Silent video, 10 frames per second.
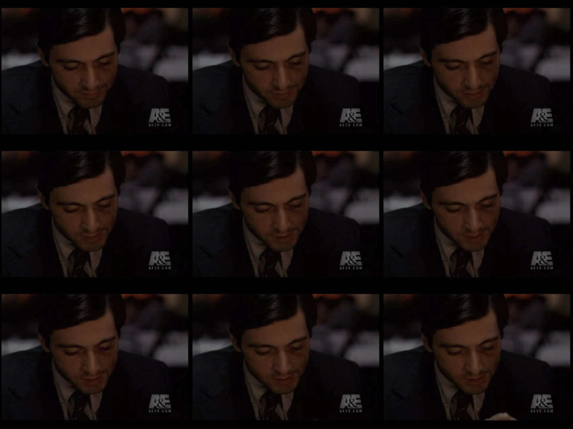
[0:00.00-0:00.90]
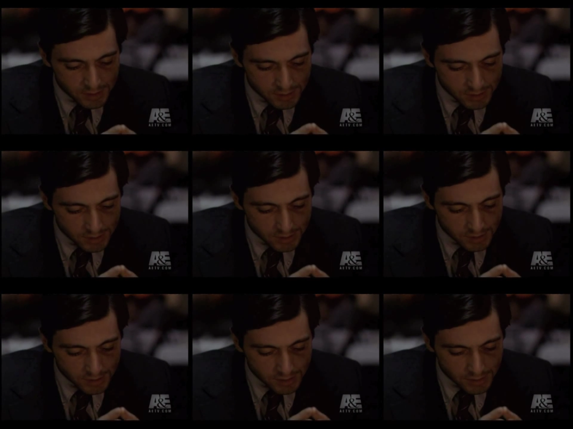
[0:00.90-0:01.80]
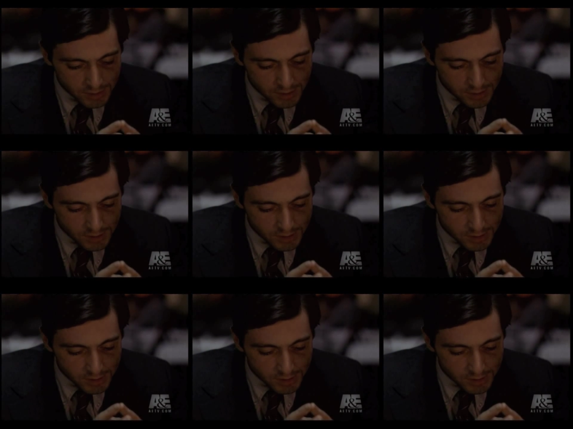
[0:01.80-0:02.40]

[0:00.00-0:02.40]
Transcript: (no one is talking)